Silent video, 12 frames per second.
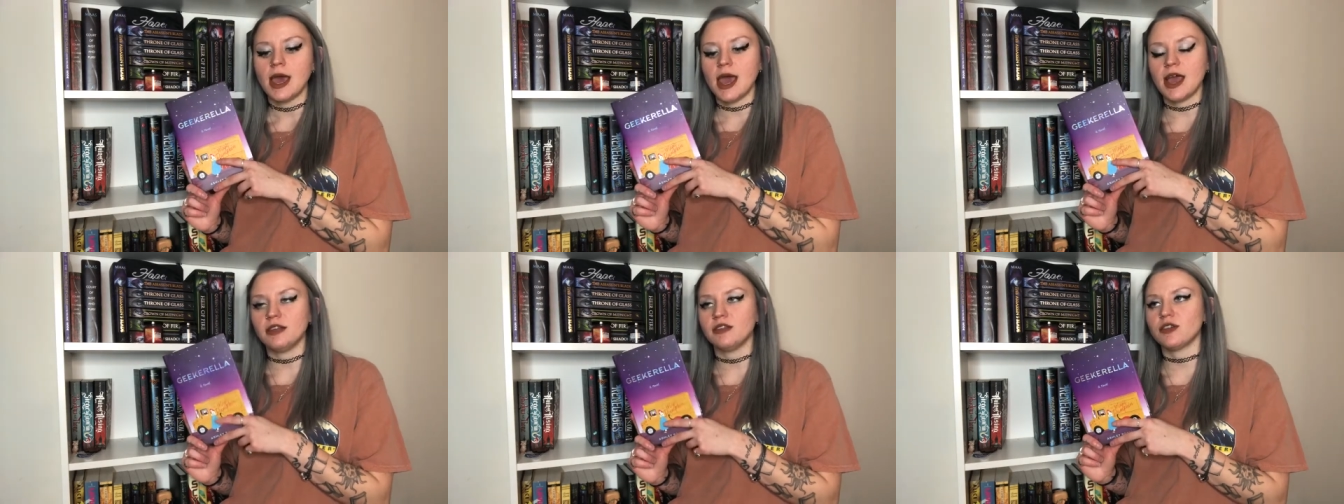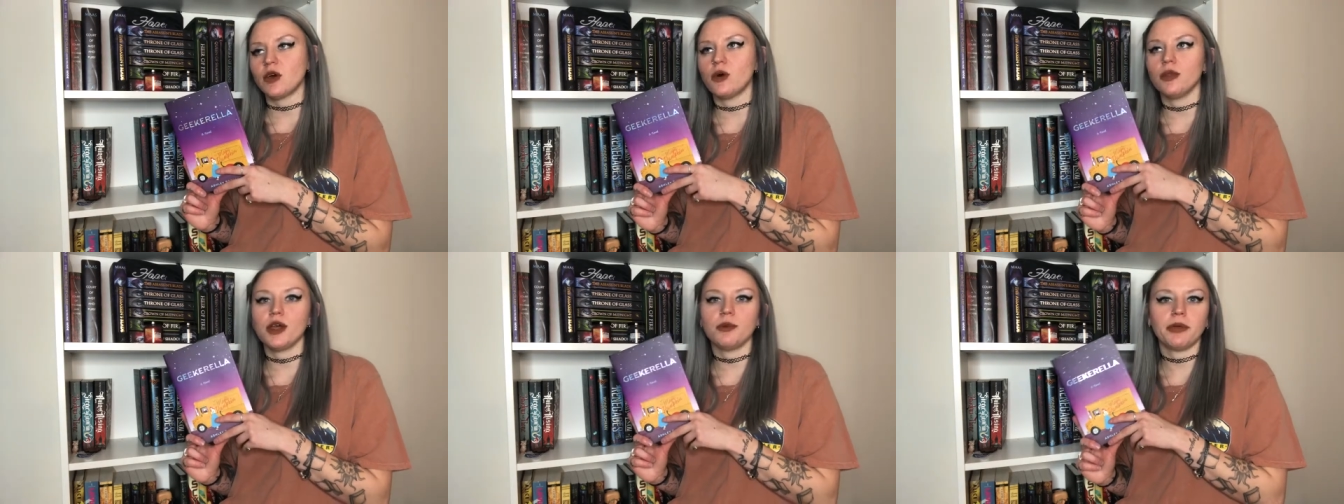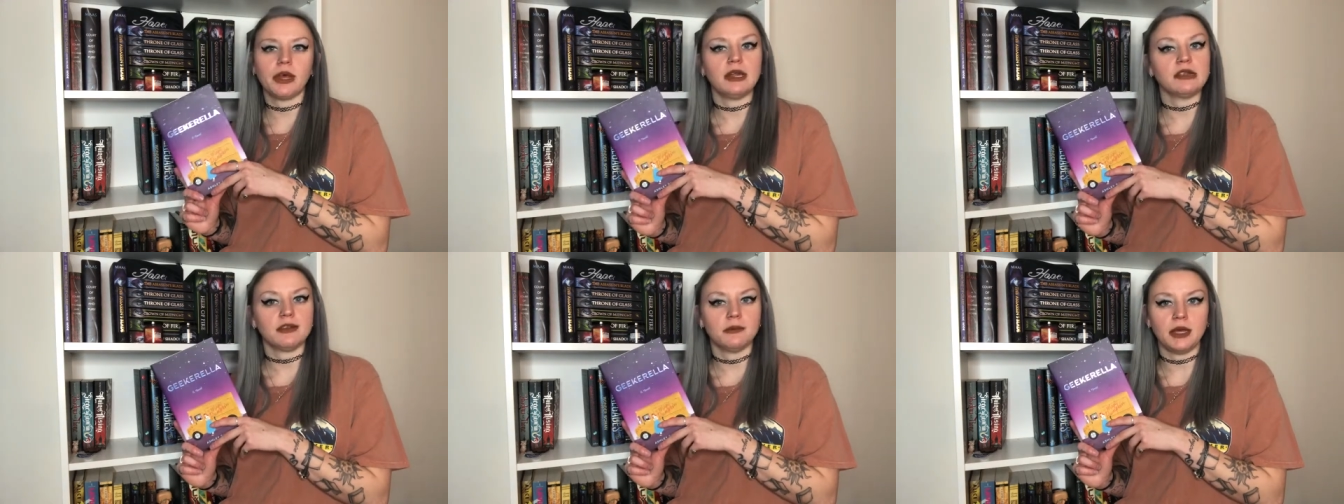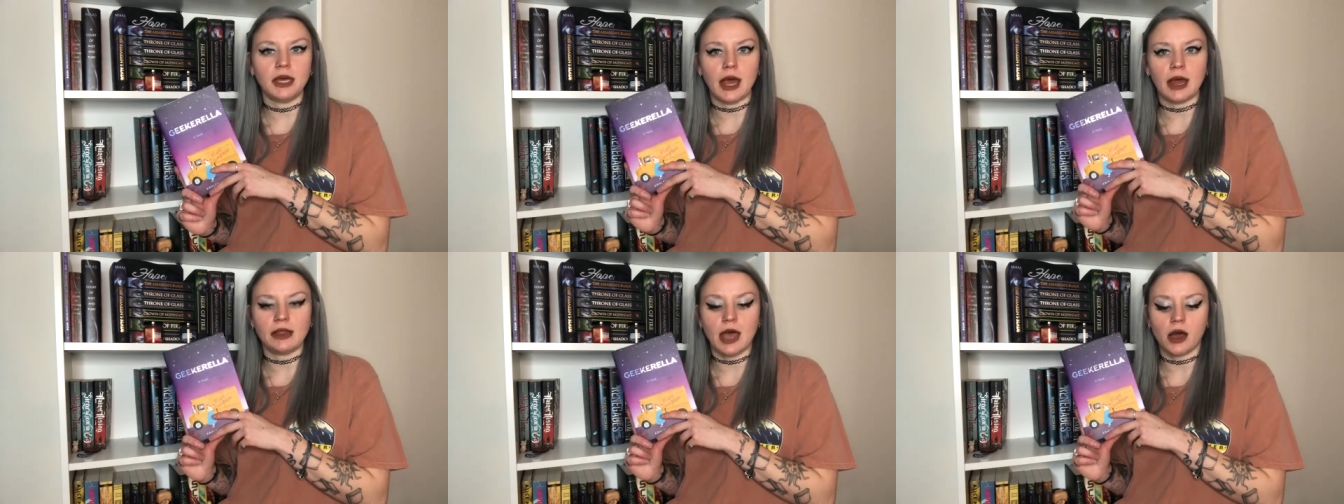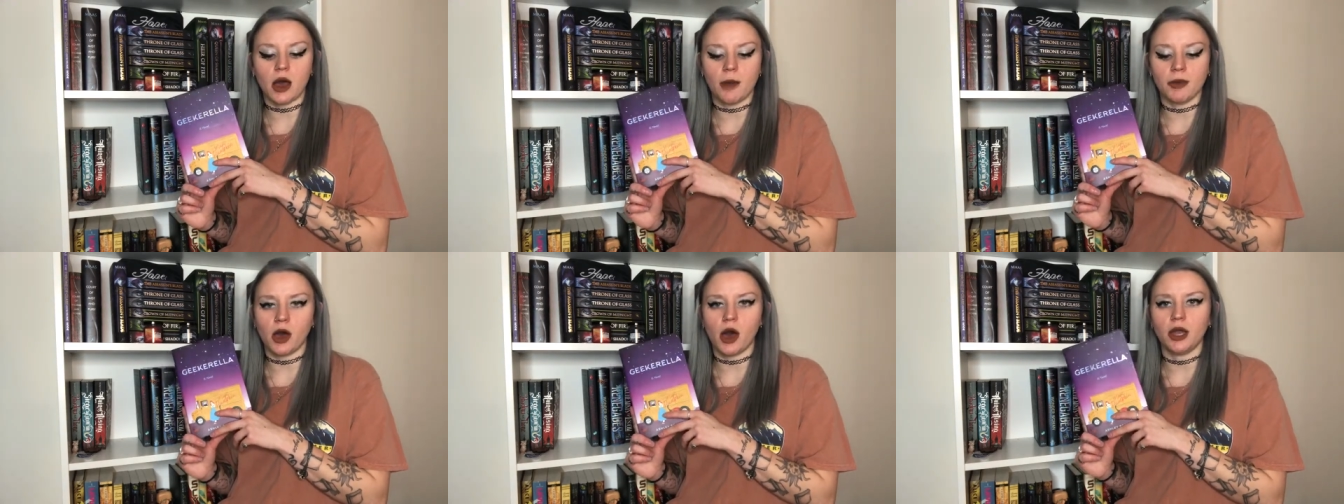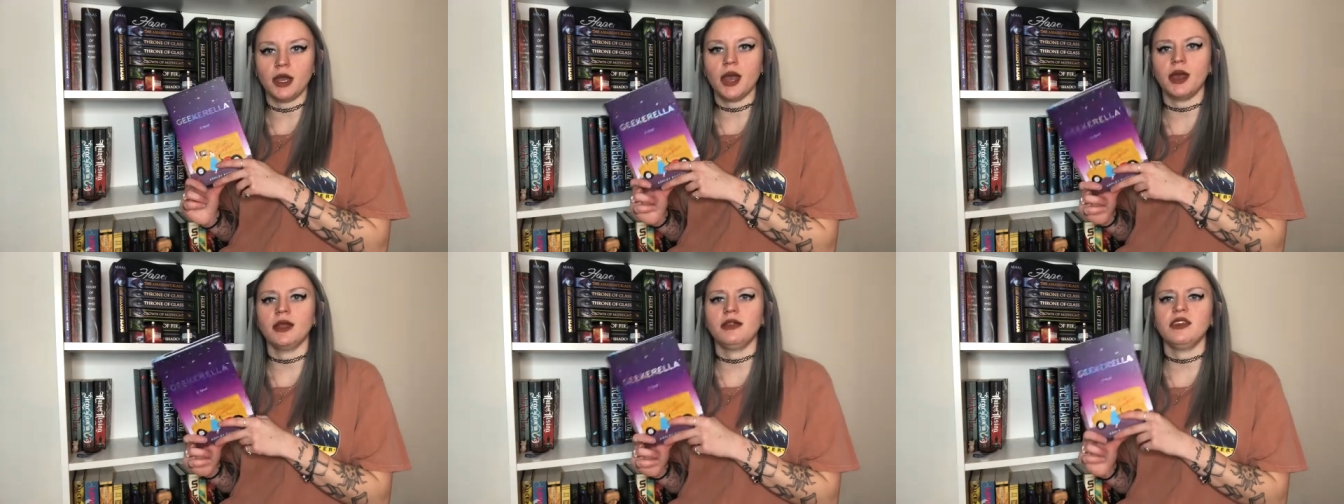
and so they're planning to meet at that Comic Con. And